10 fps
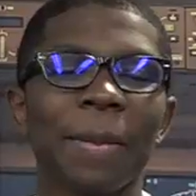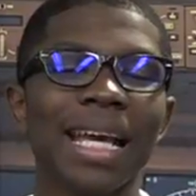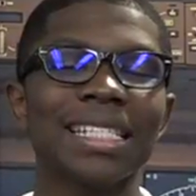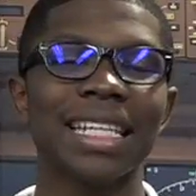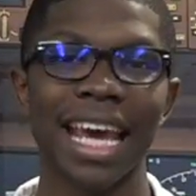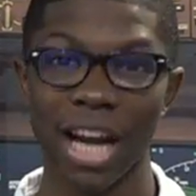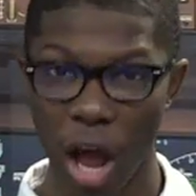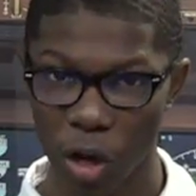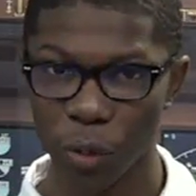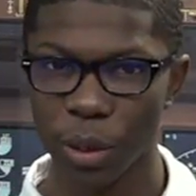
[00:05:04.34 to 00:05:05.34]
make today an
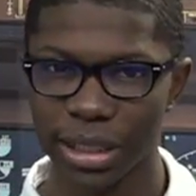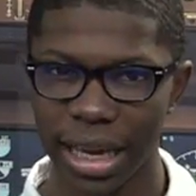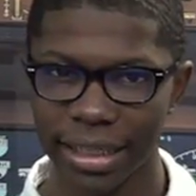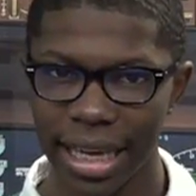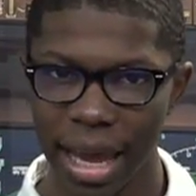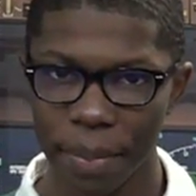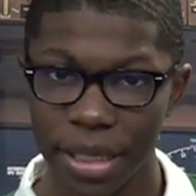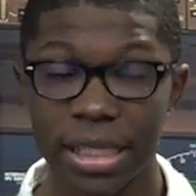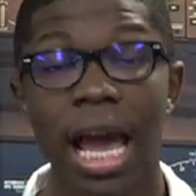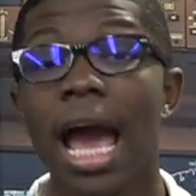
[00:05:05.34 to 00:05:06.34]
honor roll down
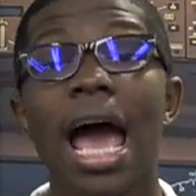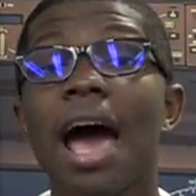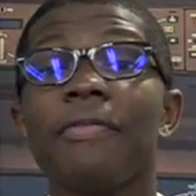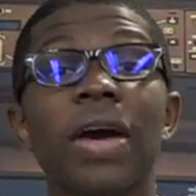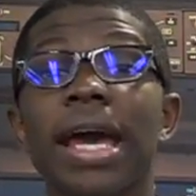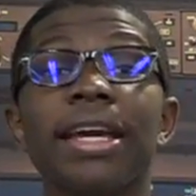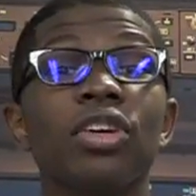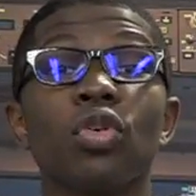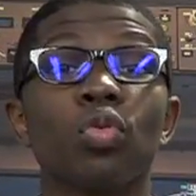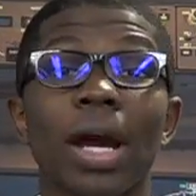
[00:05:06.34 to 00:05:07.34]
campus. Have
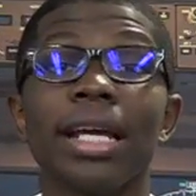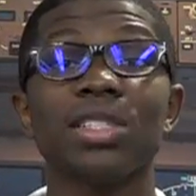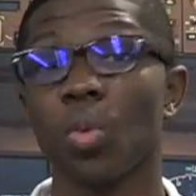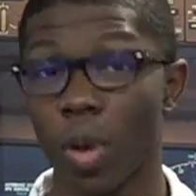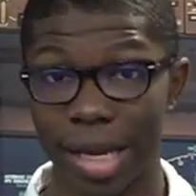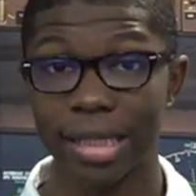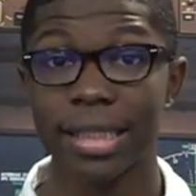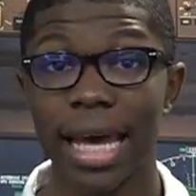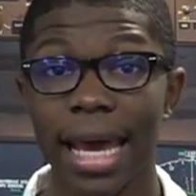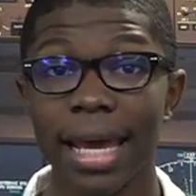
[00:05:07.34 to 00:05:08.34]
a great
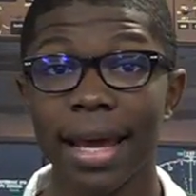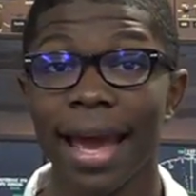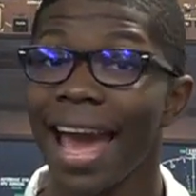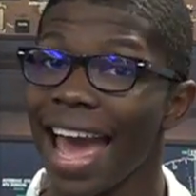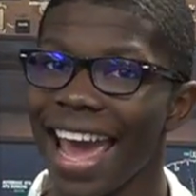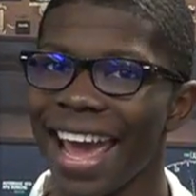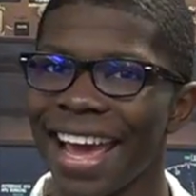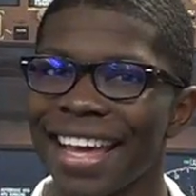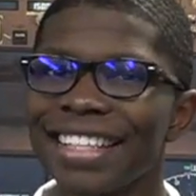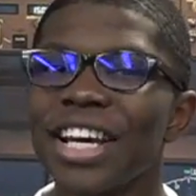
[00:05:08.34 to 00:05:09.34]
Wednesday,
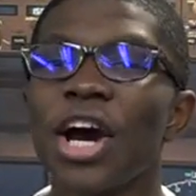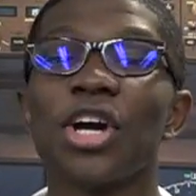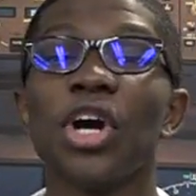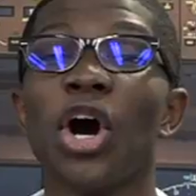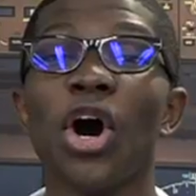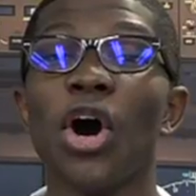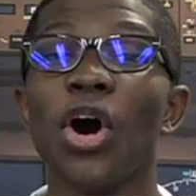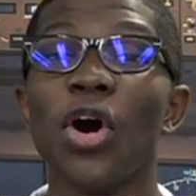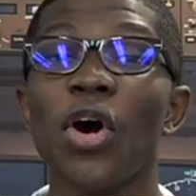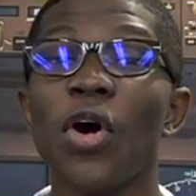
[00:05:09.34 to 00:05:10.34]
and
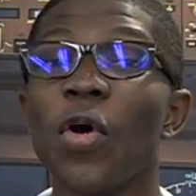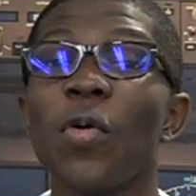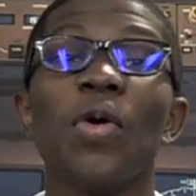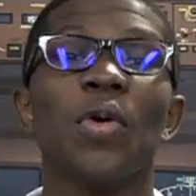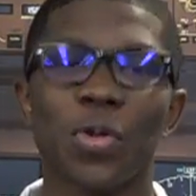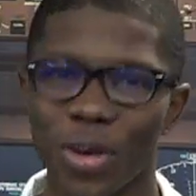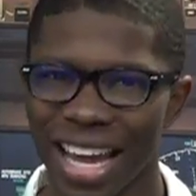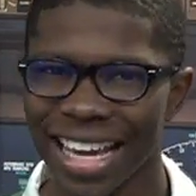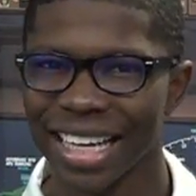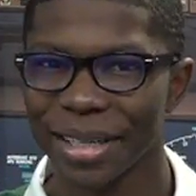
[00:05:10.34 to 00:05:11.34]
go
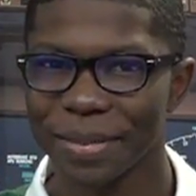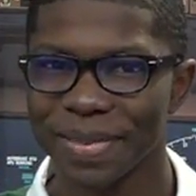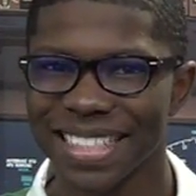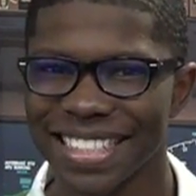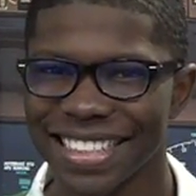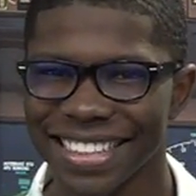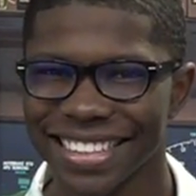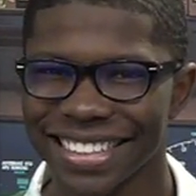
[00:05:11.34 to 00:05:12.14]
Rams.